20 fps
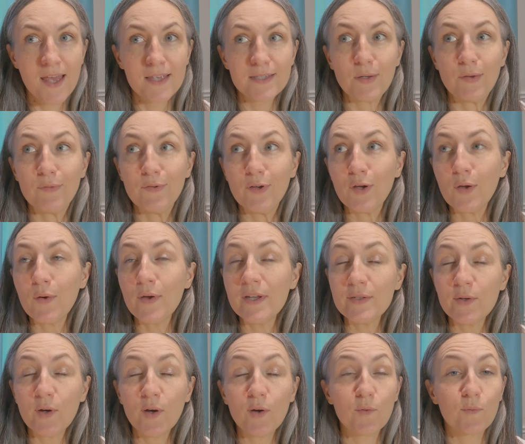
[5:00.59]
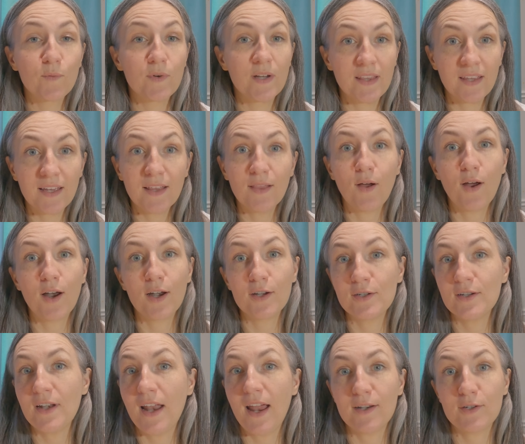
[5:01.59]
So if you're going to a really
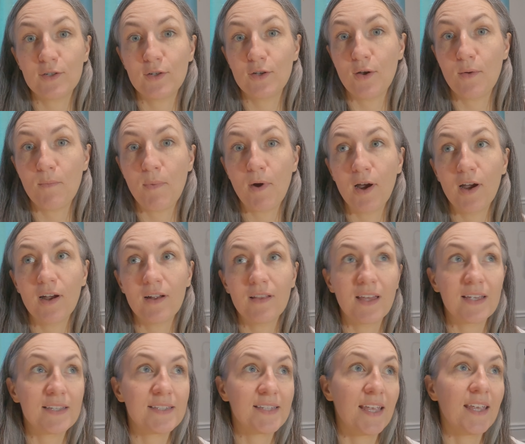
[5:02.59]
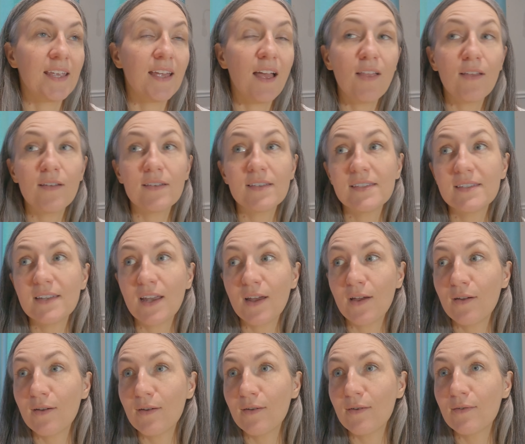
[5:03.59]
large national park, like say
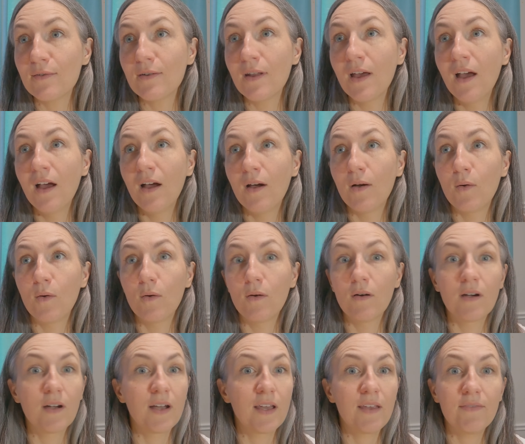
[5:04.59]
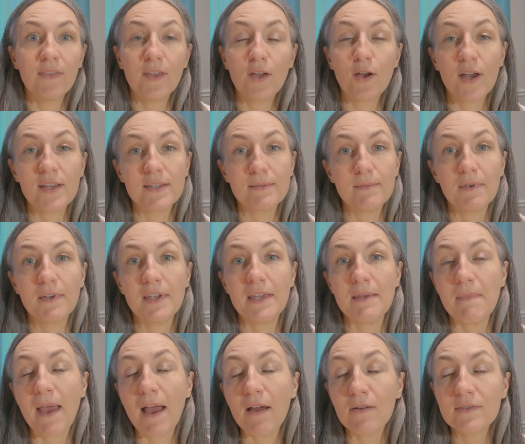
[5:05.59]
Yellowstone or even the Great
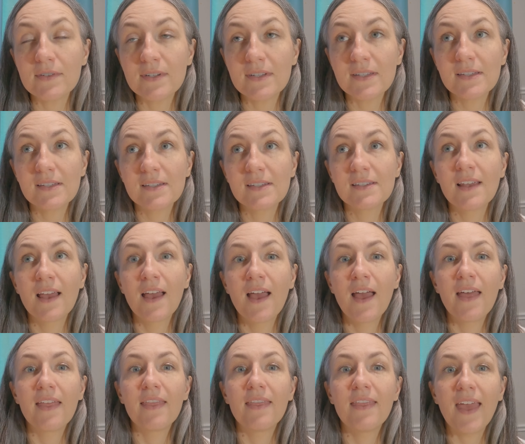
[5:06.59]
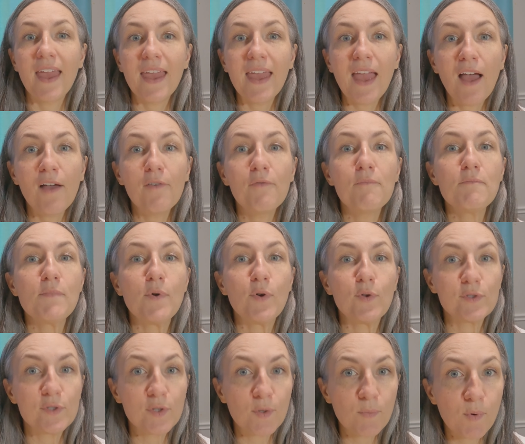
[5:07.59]
Smoky Mountains, they have
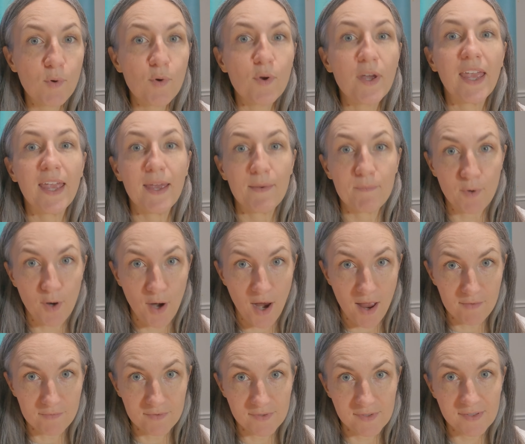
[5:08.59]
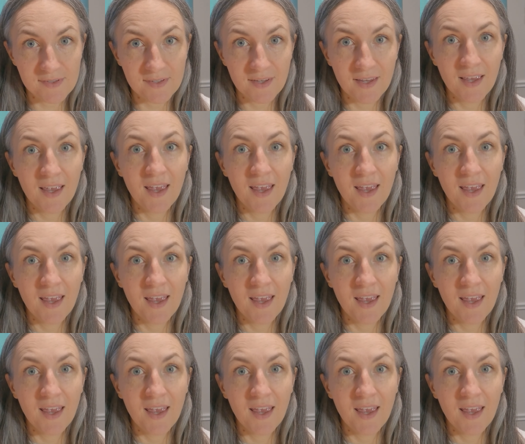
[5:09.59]
multiple campgrounds.